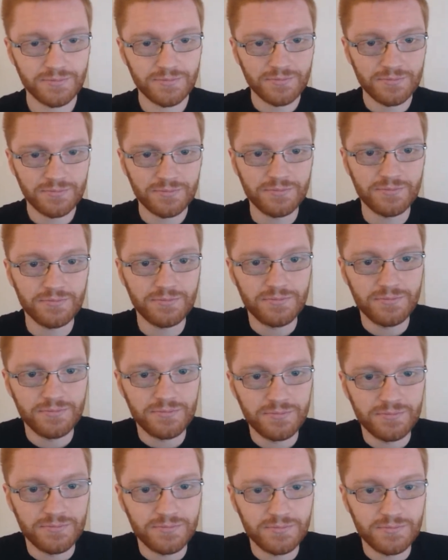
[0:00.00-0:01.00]

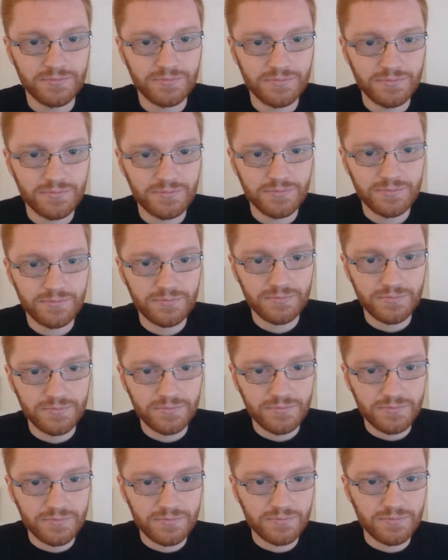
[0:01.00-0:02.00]

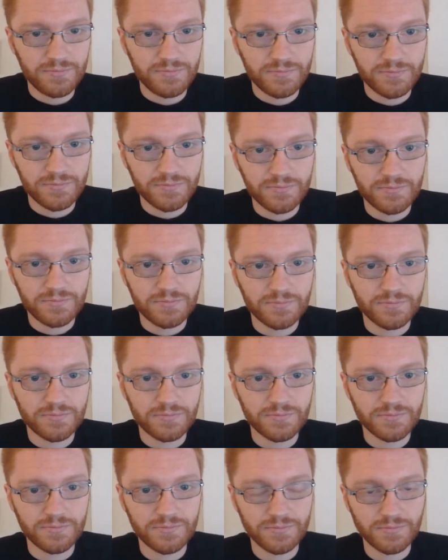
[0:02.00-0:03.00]

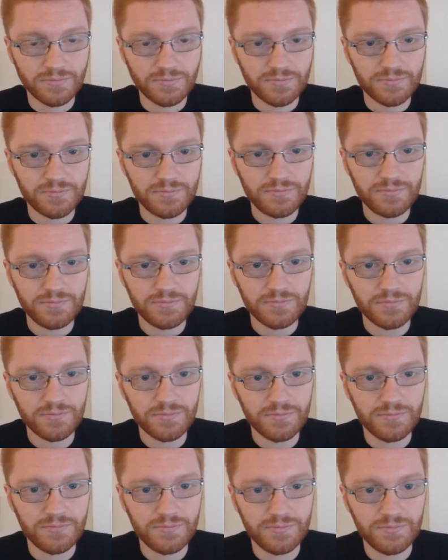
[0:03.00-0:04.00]

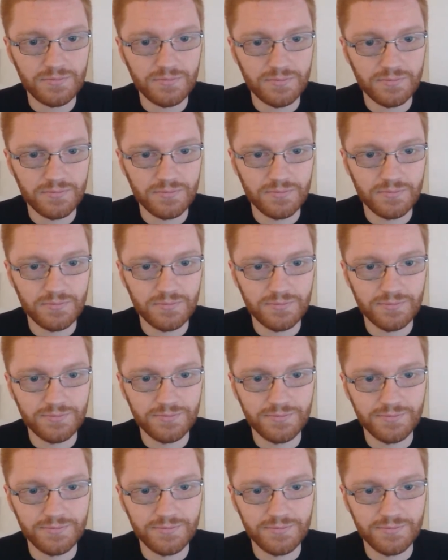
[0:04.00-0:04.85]
No words are spoken by the person on screen.